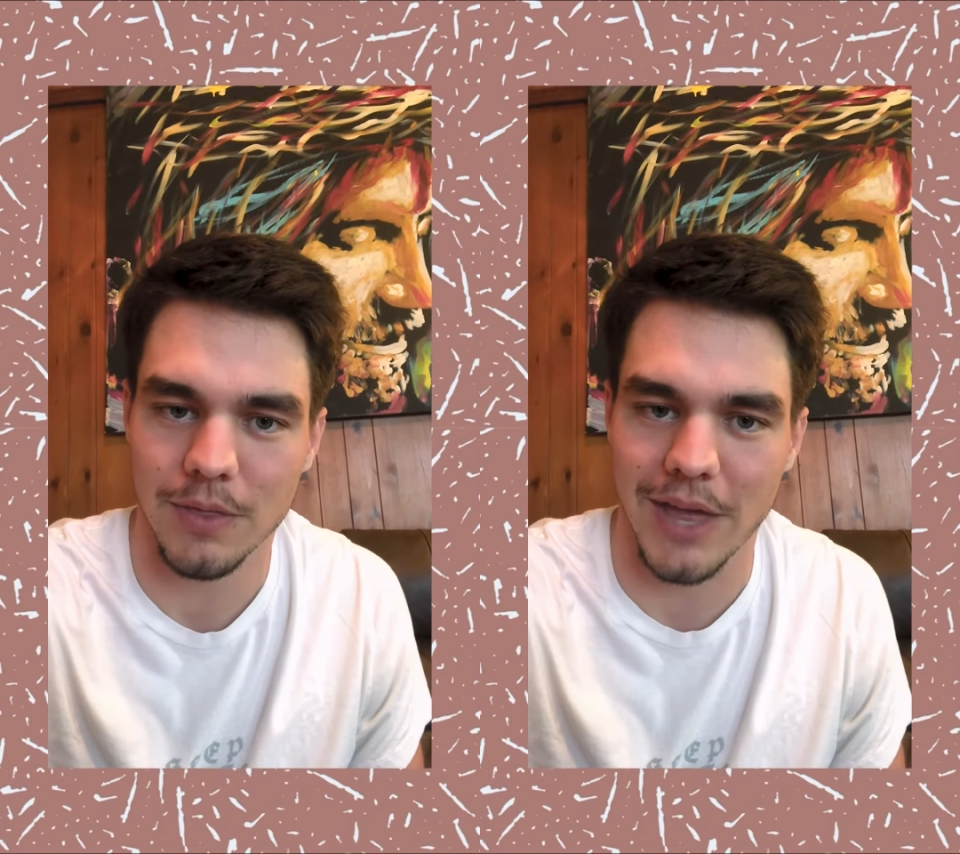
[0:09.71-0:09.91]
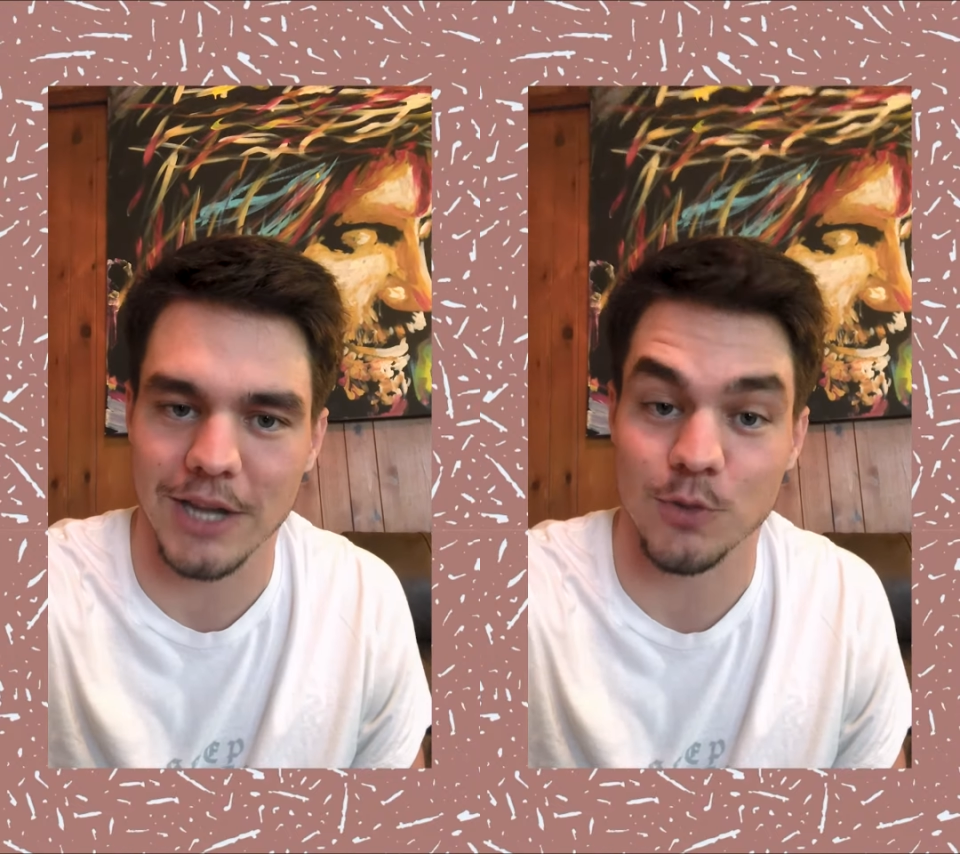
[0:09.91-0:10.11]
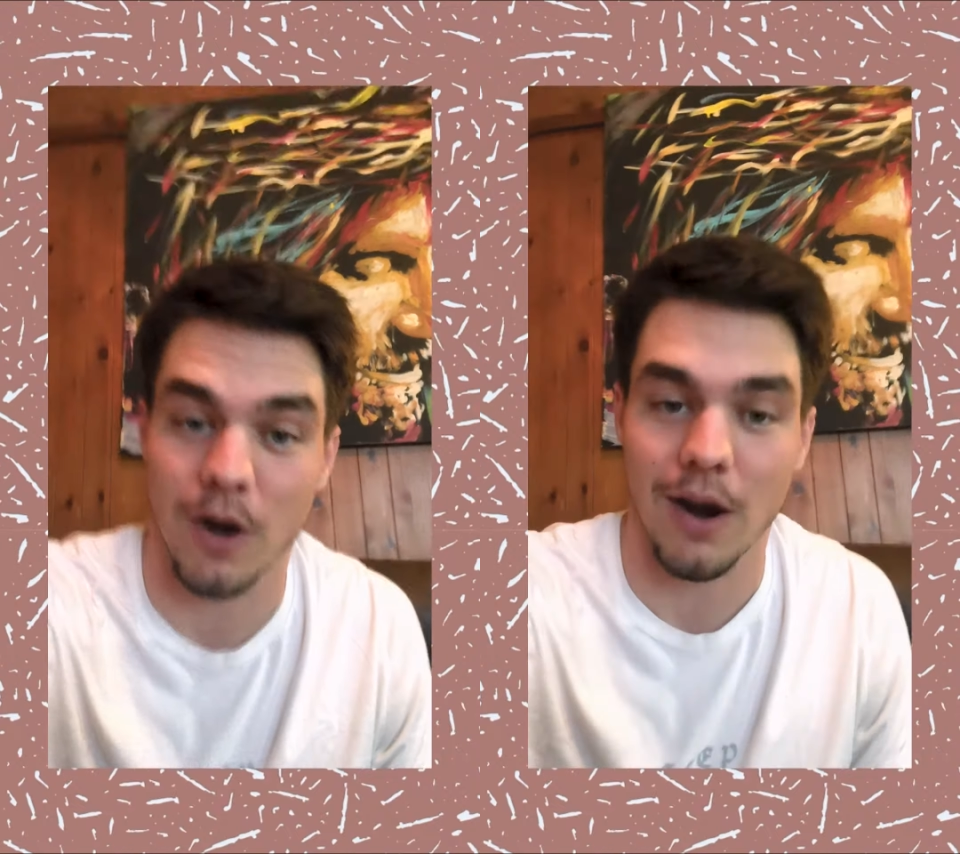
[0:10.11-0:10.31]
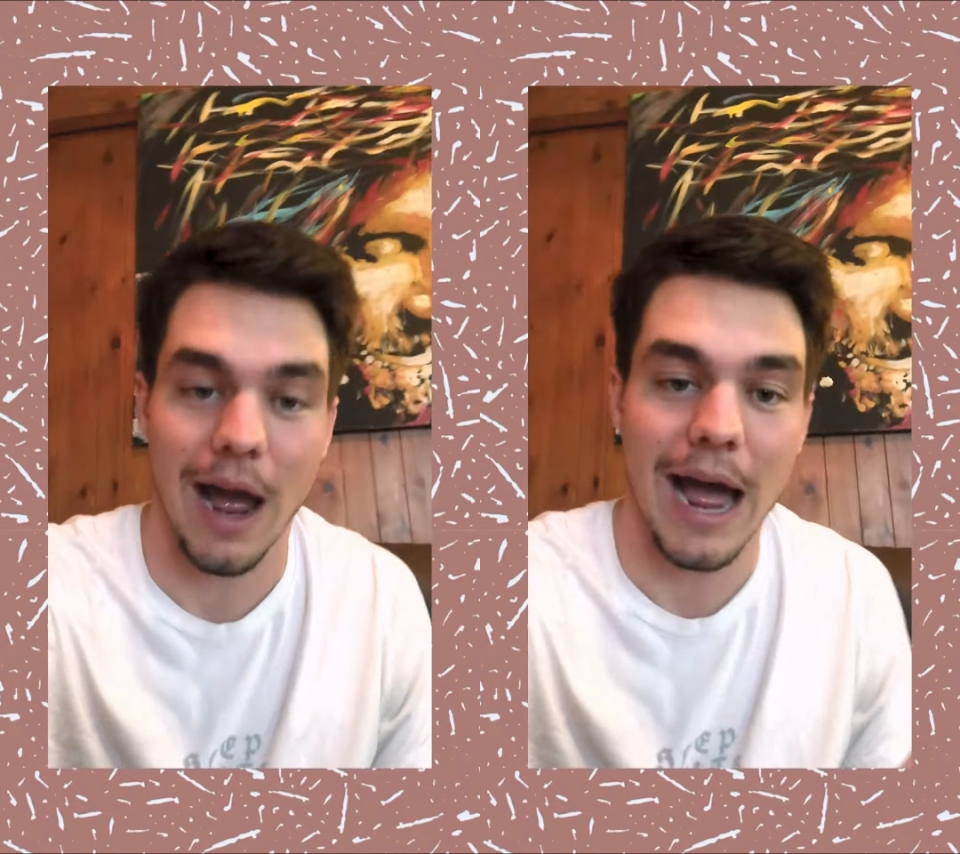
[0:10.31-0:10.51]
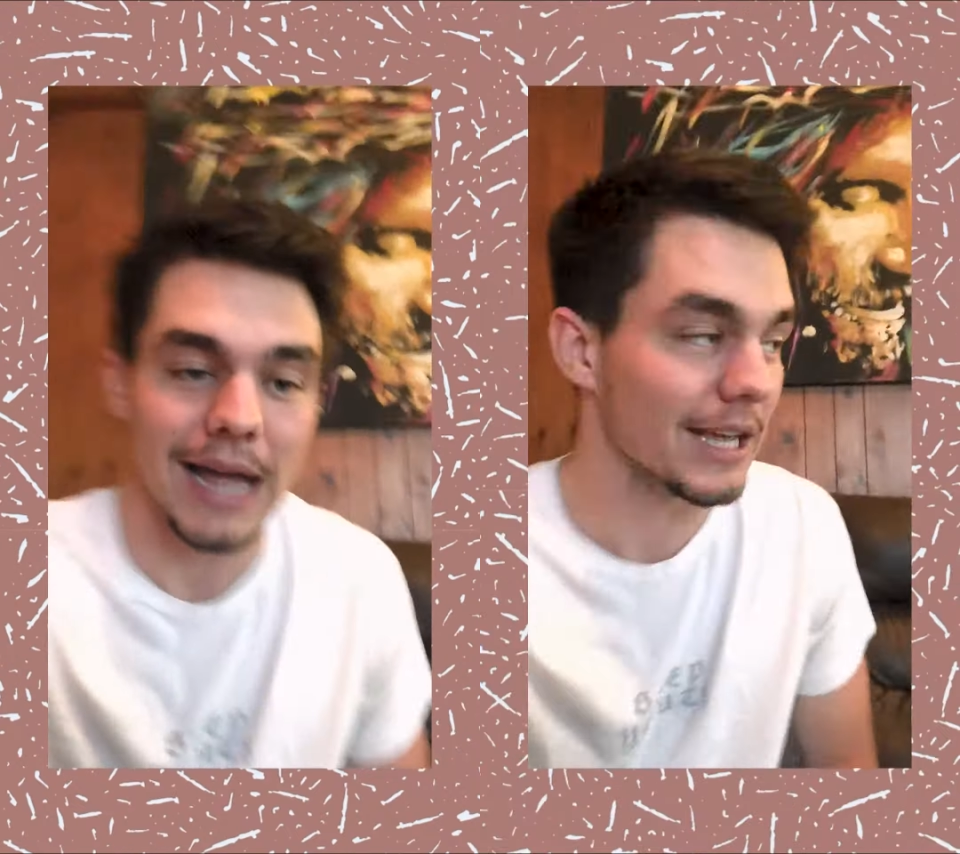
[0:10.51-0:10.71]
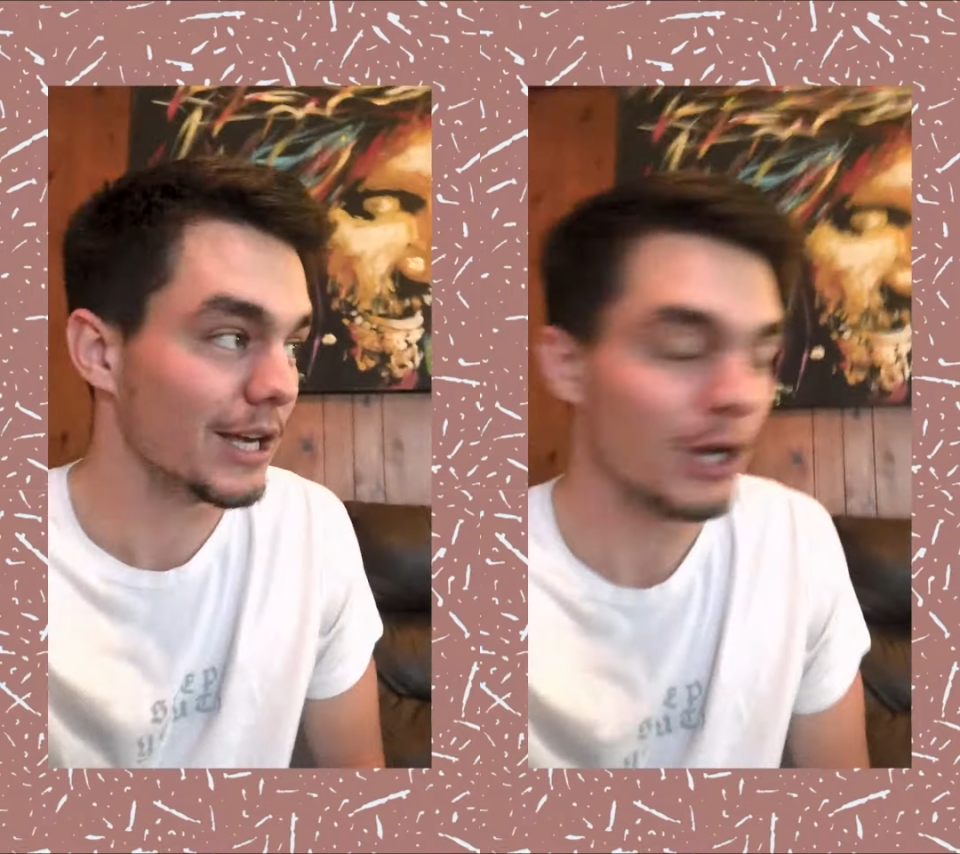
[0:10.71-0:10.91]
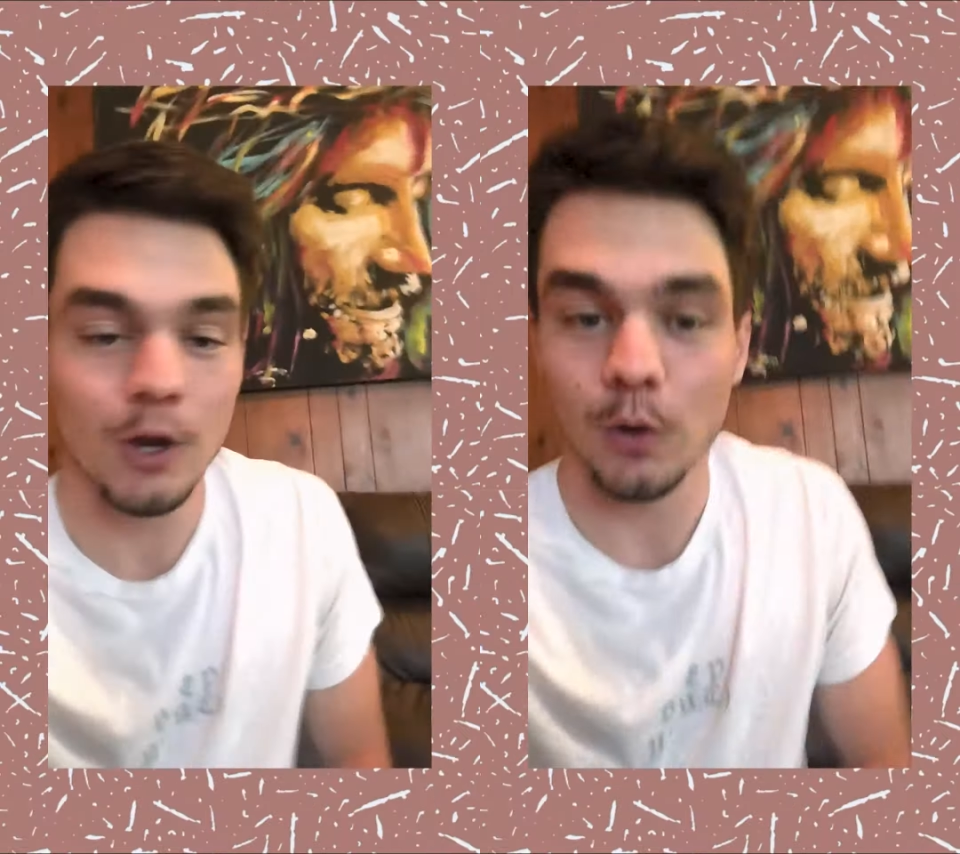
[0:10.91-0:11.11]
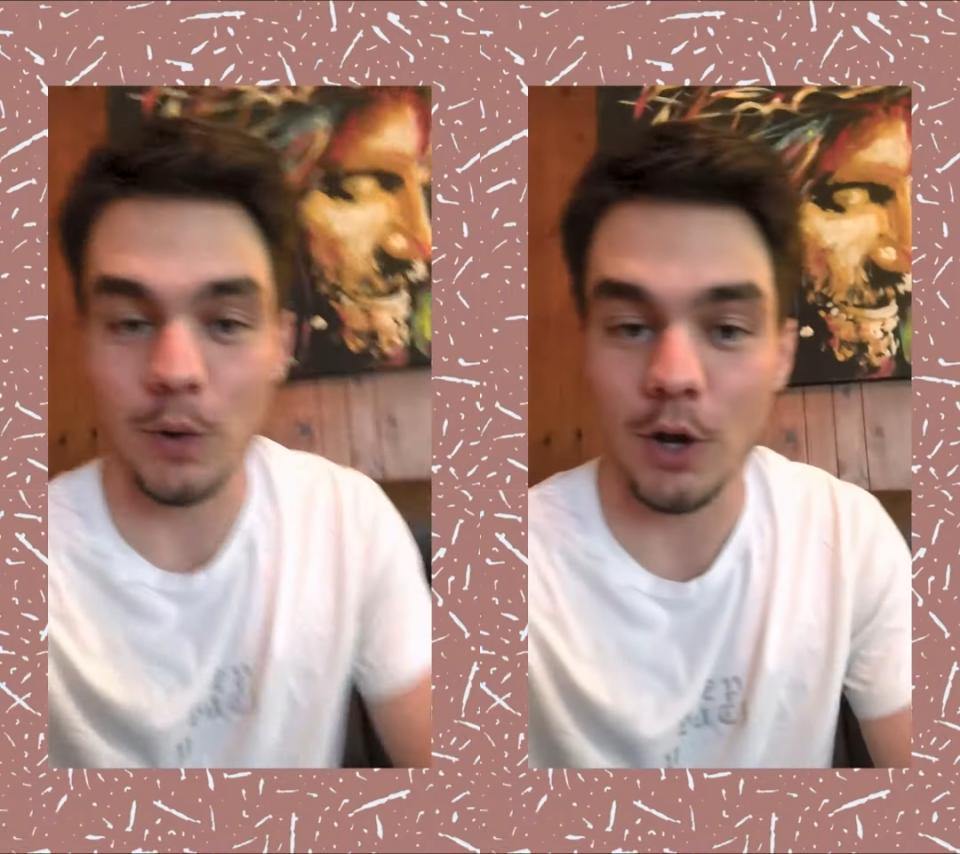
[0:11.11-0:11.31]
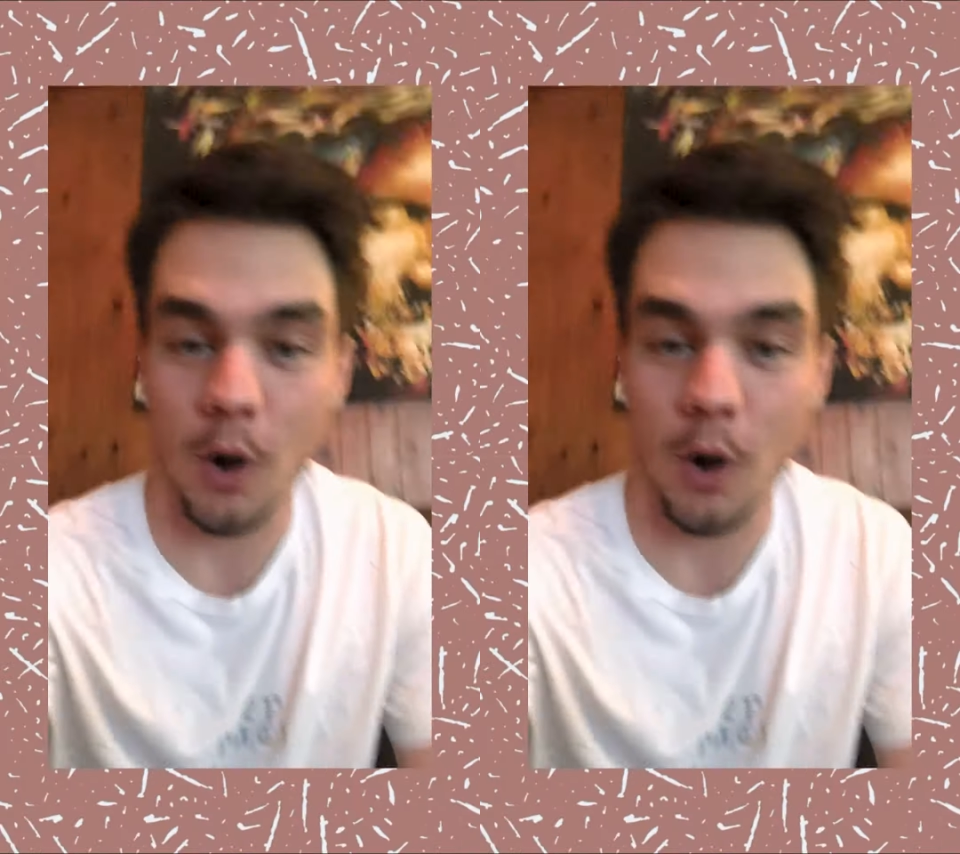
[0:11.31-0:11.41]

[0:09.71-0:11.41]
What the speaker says: That is where I read